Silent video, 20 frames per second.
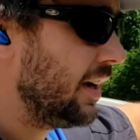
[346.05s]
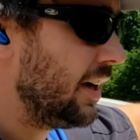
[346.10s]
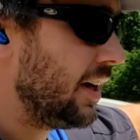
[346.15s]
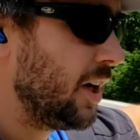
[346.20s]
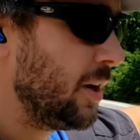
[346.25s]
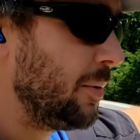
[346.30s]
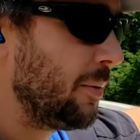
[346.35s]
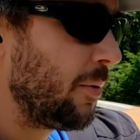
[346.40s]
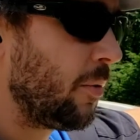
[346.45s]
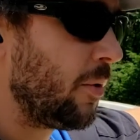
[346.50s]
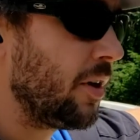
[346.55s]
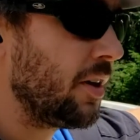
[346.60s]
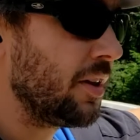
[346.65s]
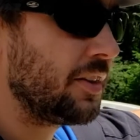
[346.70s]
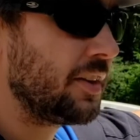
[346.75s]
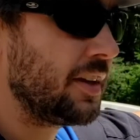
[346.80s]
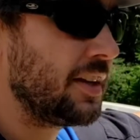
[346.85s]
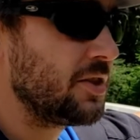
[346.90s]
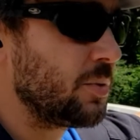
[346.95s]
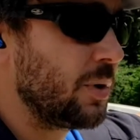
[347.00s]
And one of
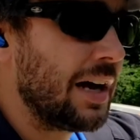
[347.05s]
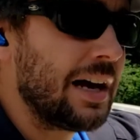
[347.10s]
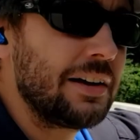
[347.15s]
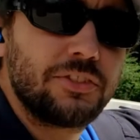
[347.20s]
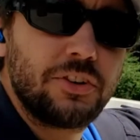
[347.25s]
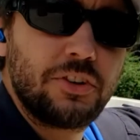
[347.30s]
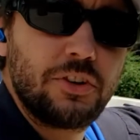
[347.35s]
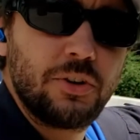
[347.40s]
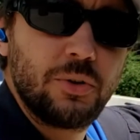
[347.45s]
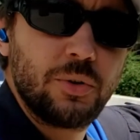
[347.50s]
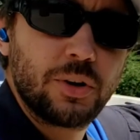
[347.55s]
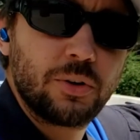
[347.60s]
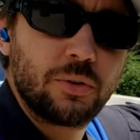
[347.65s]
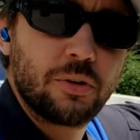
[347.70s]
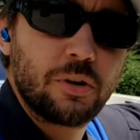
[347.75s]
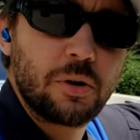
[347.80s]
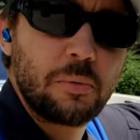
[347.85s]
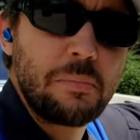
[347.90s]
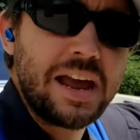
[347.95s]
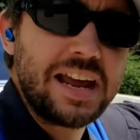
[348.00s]
the things we'll have to do in
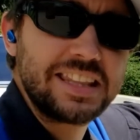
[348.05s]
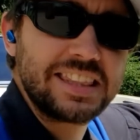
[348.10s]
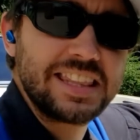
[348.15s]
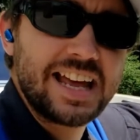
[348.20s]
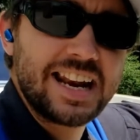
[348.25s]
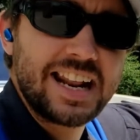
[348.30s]
order to make that